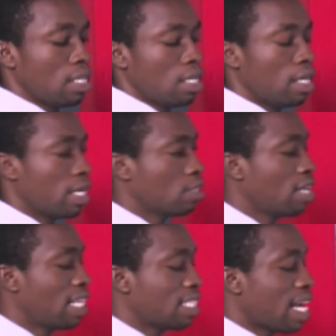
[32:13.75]
Okay, so
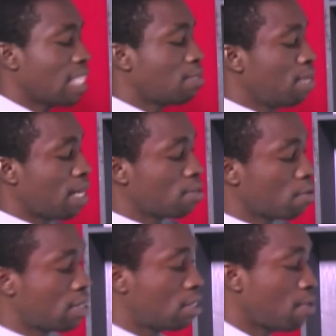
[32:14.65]
that's the x becomes
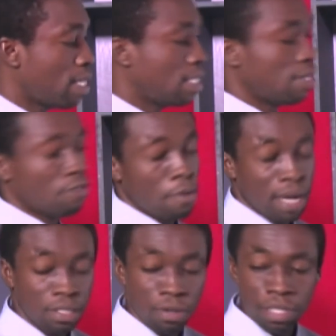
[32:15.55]
what? 20 from our
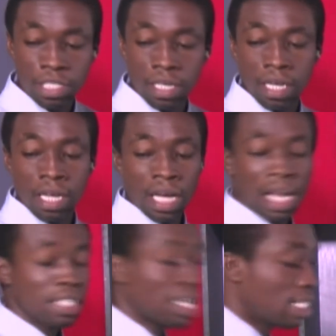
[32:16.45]
solution. Now
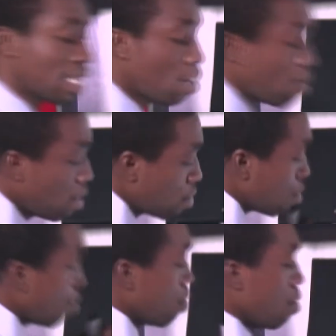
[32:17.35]
let's get the second one
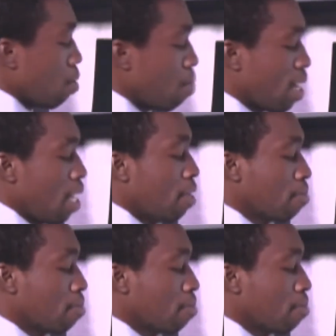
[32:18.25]
also quickly.